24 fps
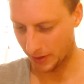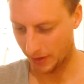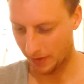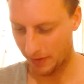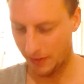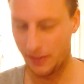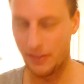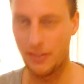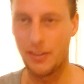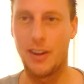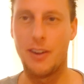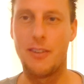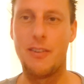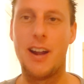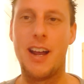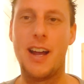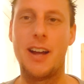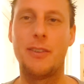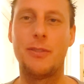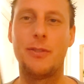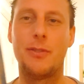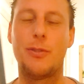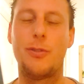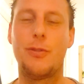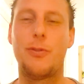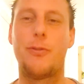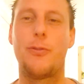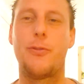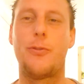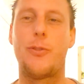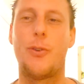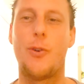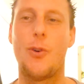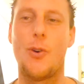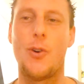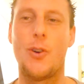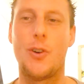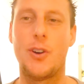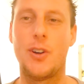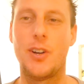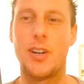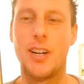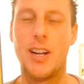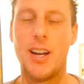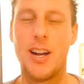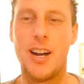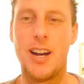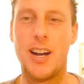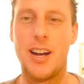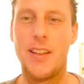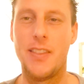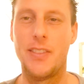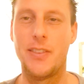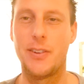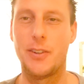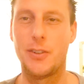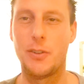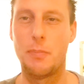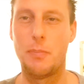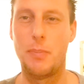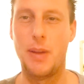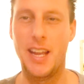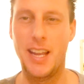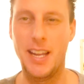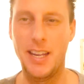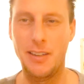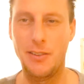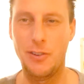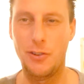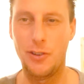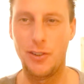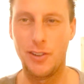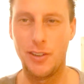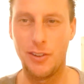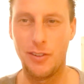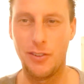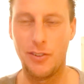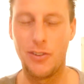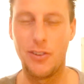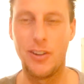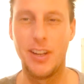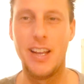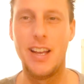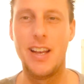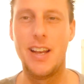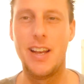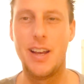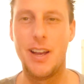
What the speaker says: It's around 400 pages